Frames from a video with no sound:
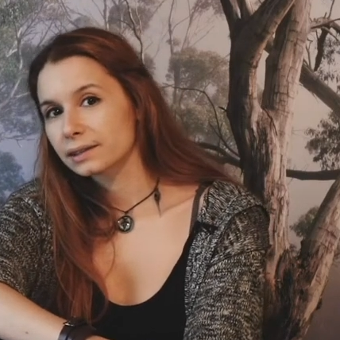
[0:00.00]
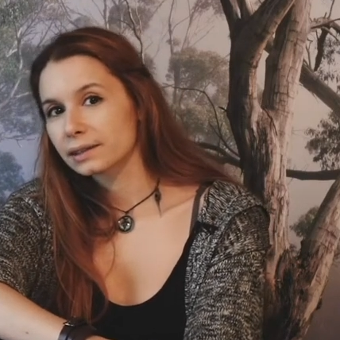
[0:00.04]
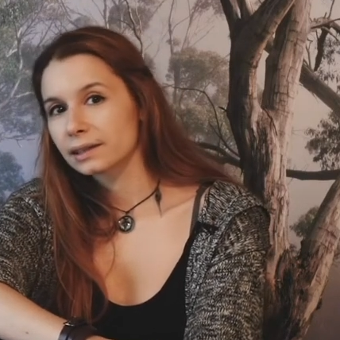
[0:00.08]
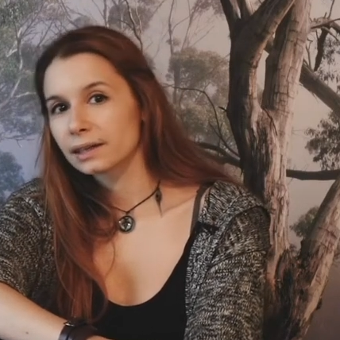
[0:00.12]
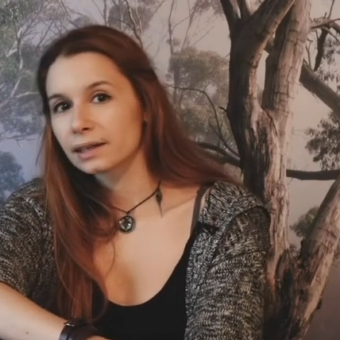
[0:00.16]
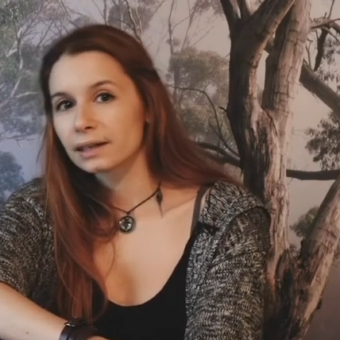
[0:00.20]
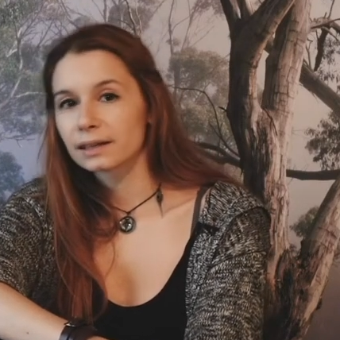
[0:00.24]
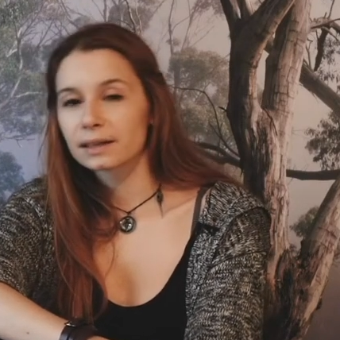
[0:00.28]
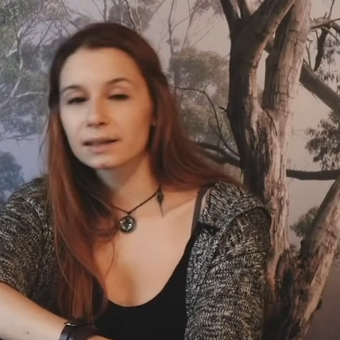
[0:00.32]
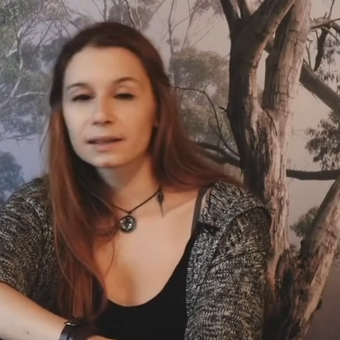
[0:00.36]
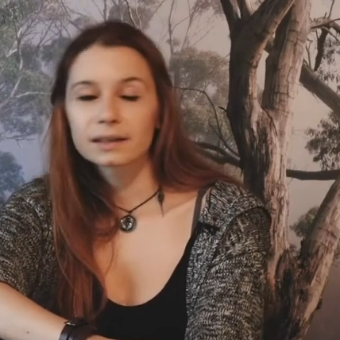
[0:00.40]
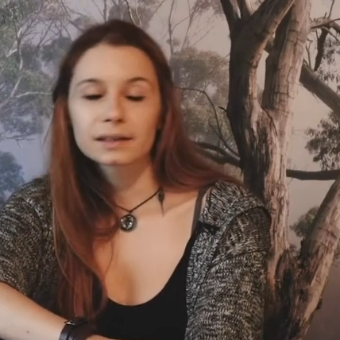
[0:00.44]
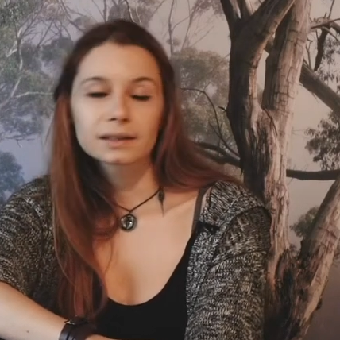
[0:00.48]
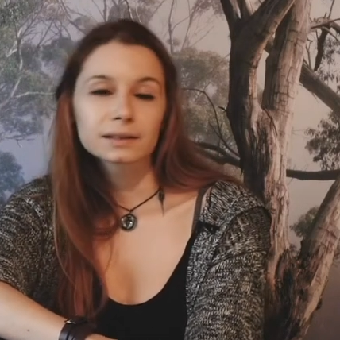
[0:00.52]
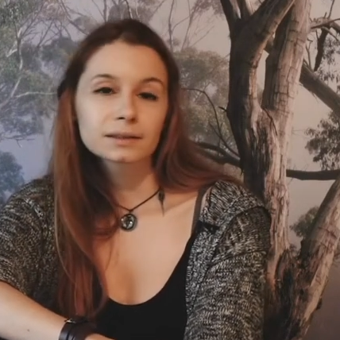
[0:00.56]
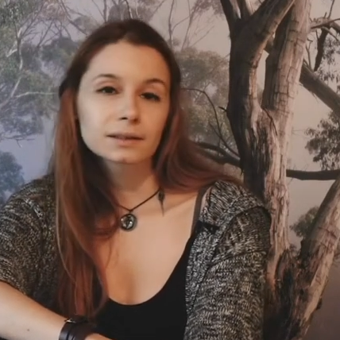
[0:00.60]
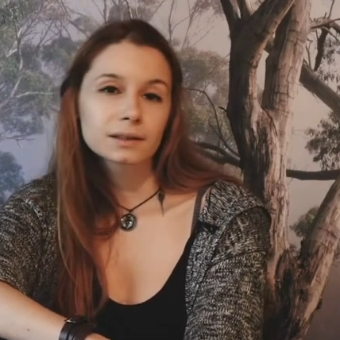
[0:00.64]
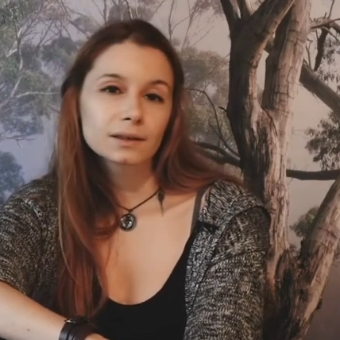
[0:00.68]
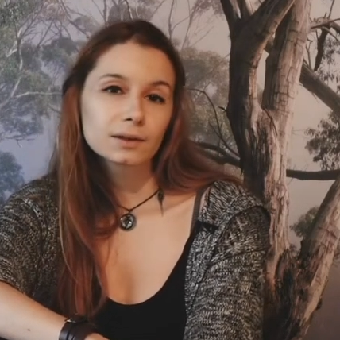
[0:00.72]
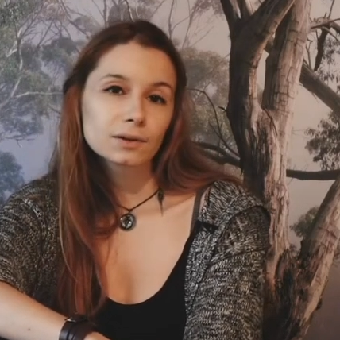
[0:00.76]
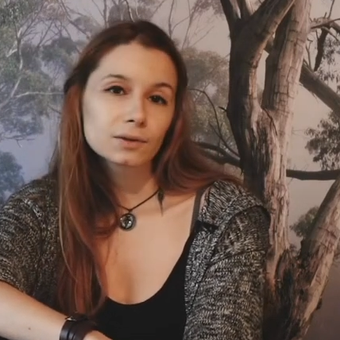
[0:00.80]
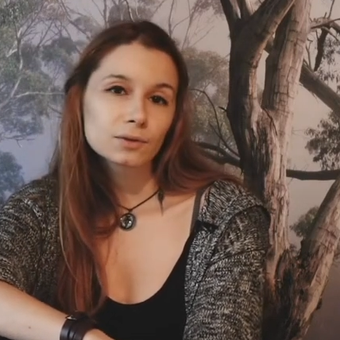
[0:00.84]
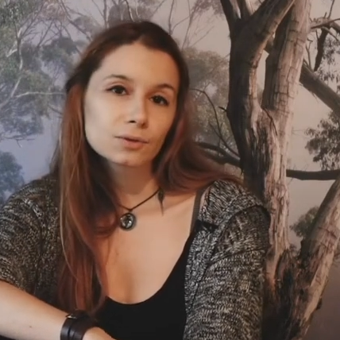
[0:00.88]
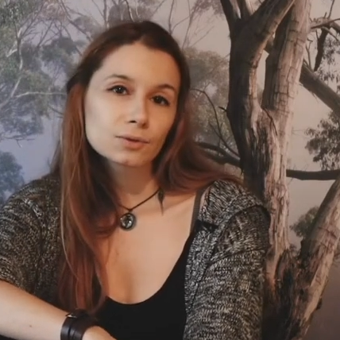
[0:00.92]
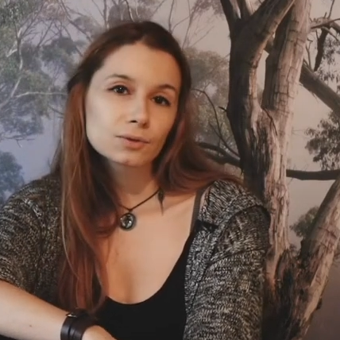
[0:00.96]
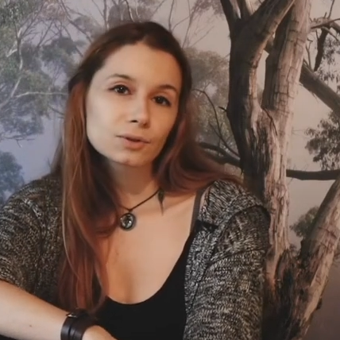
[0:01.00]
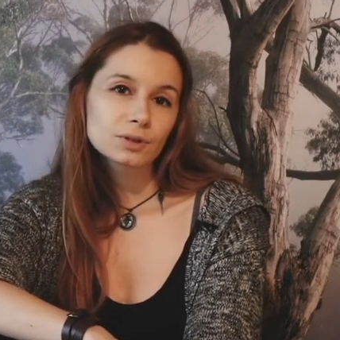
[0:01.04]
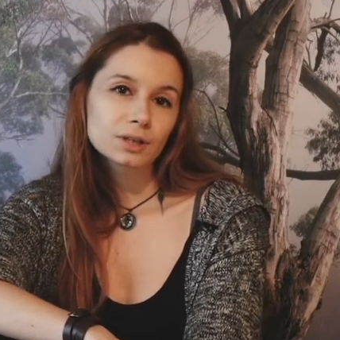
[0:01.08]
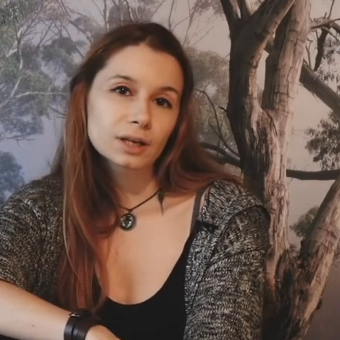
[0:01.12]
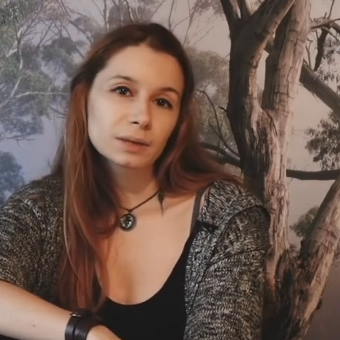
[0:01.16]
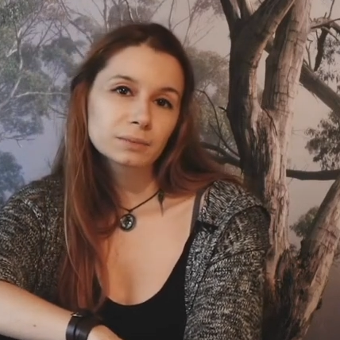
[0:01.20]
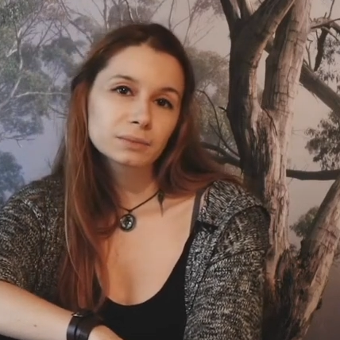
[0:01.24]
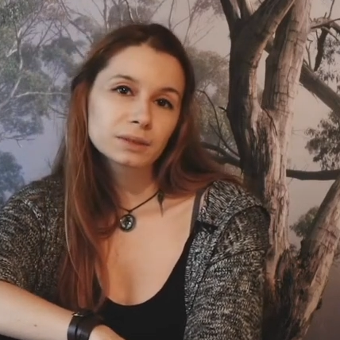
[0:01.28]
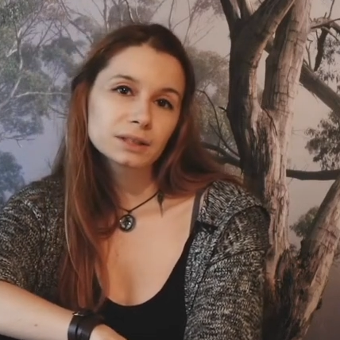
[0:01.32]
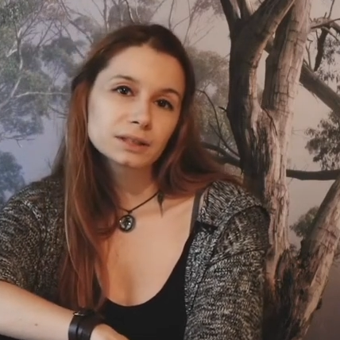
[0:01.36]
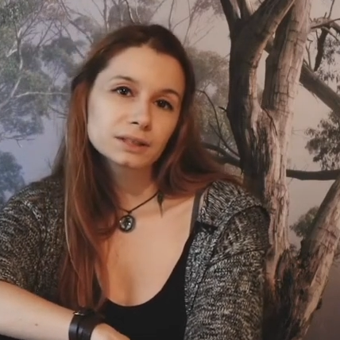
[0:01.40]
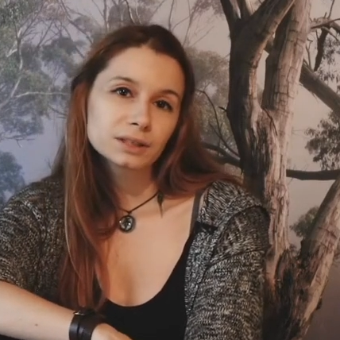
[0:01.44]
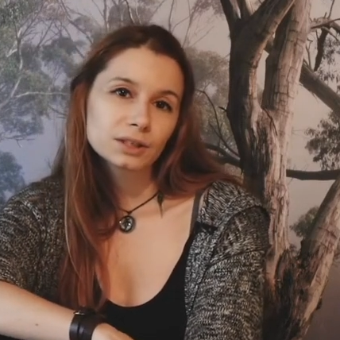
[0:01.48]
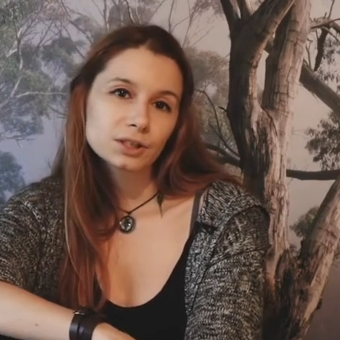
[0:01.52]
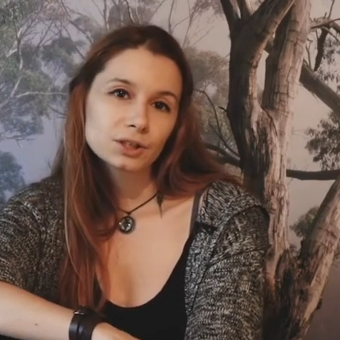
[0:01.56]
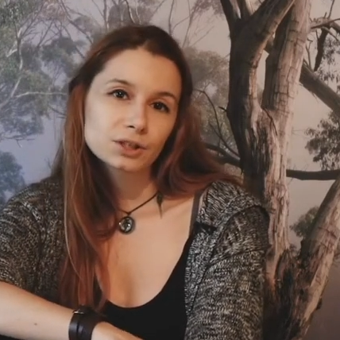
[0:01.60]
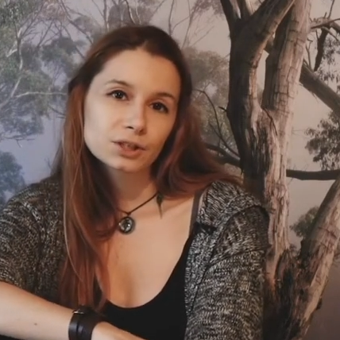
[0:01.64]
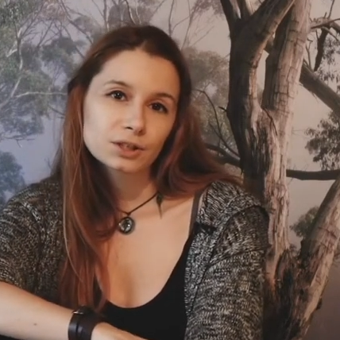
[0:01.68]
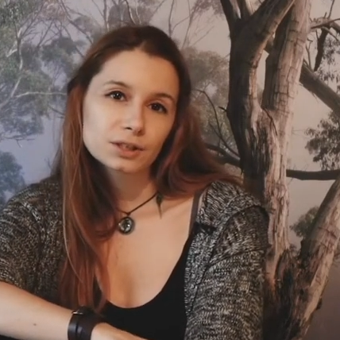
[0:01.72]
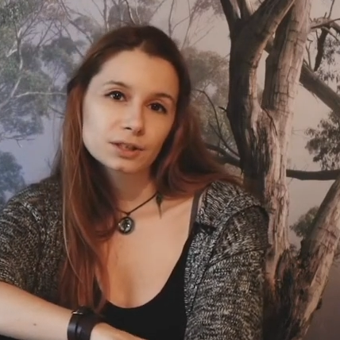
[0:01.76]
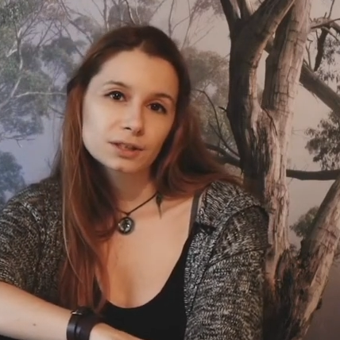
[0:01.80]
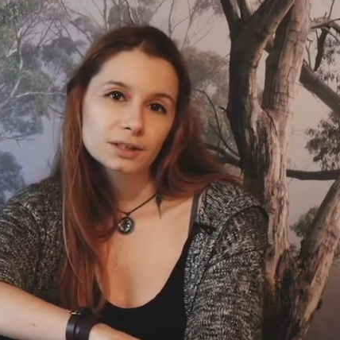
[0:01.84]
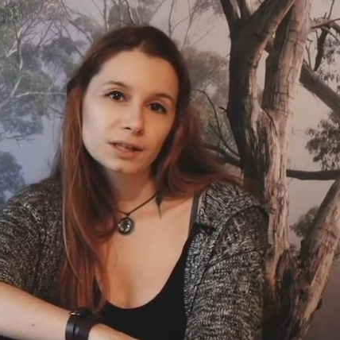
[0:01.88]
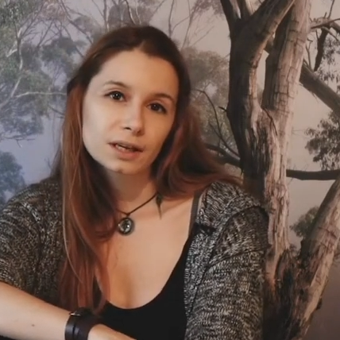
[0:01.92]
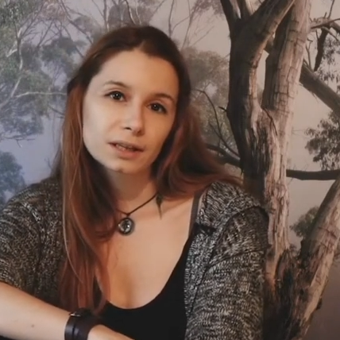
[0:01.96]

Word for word: I think, includes some decisions